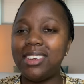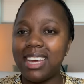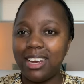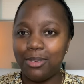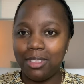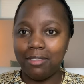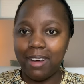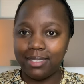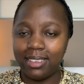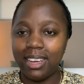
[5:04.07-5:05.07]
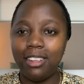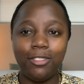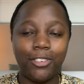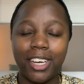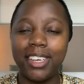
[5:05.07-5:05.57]
start with a versatile
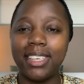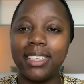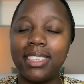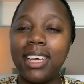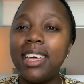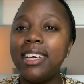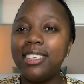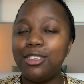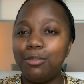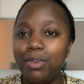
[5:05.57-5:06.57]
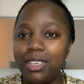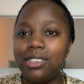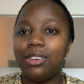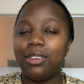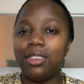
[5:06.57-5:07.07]
fragrance. So
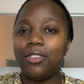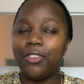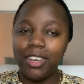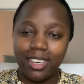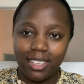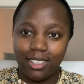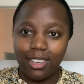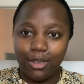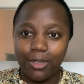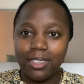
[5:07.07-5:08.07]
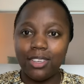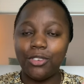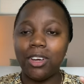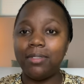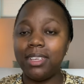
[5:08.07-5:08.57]
based on the fragrance notes
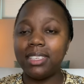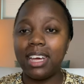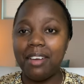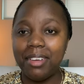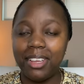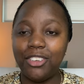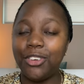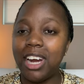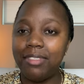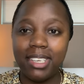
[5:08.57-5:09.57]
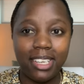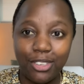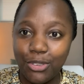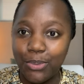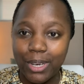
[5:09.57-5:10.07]
that you have discovered that you
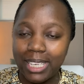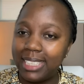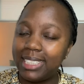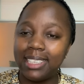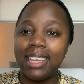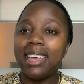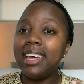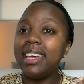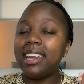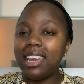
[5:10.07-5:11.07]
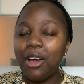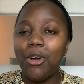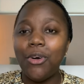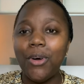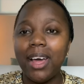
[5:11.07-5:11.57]
gravitate towards, now
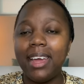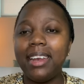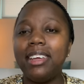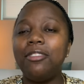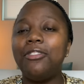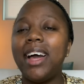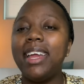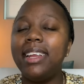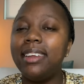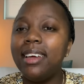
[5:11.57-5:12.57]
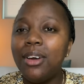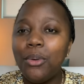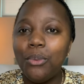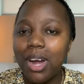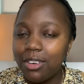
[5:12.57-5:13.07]
go ahead and find
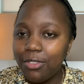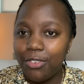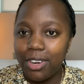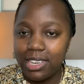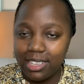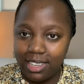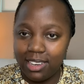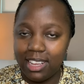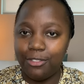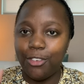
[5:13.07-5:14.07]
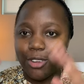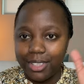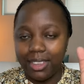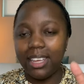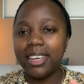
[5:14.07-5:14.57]
one fragrance that
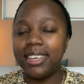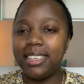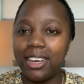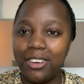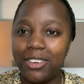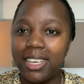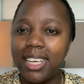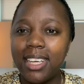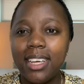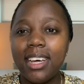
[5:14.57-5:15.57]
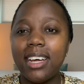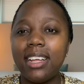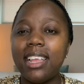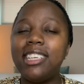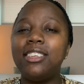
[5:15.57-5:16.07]
falls in that category
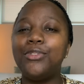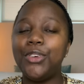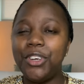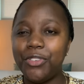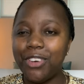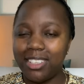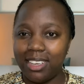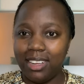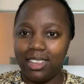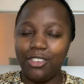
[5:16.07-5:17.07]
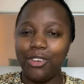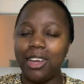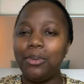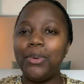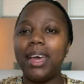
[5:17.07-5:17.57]
and that is very versatile, that you
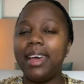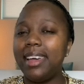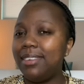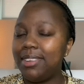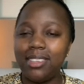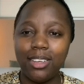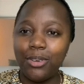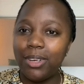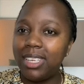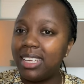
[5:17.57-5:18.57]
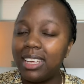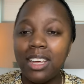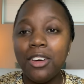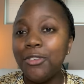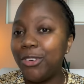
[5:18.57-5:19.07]
can wear every single day
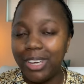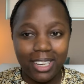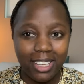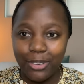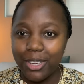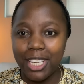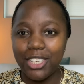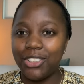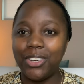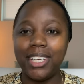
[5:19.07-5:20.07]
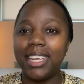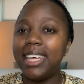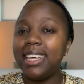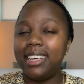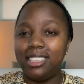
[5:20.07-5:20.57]
for any occasion.
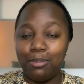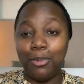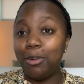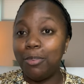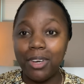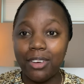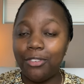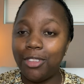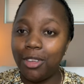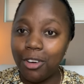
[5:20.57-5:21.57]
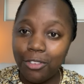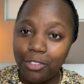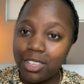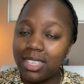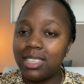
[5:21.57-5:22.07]
It's appropriate for the
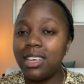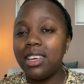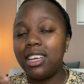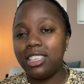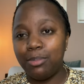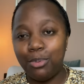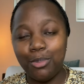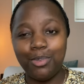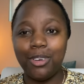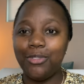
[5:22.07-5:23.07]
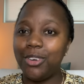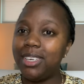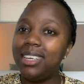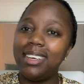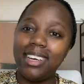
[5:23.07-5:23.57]
office, it's appropriate for
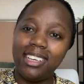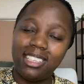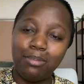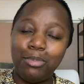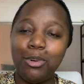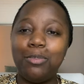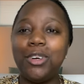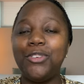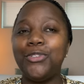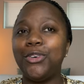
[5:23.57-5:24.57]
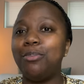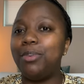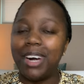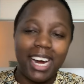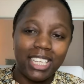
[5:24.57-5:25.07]
date night, it's appropriate for a
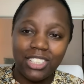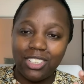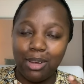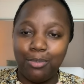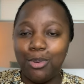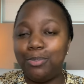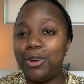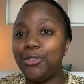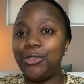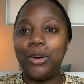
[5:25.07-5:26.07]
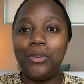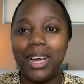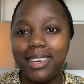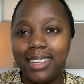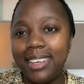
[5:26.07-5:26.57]
brunch, it's appropriate for a
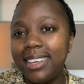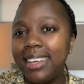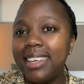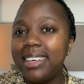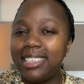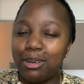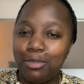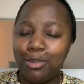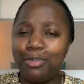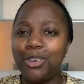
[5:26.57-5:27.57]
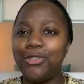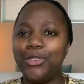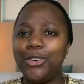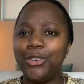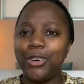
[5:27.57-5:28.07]
wedding, it's appropriate
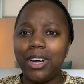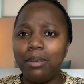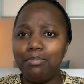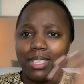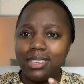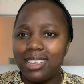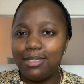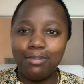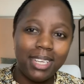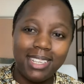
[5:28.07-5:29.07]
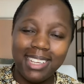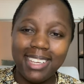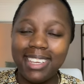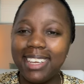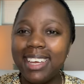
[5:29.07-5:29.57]
for a business
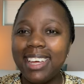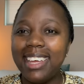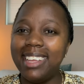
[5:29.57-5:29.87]
meeting.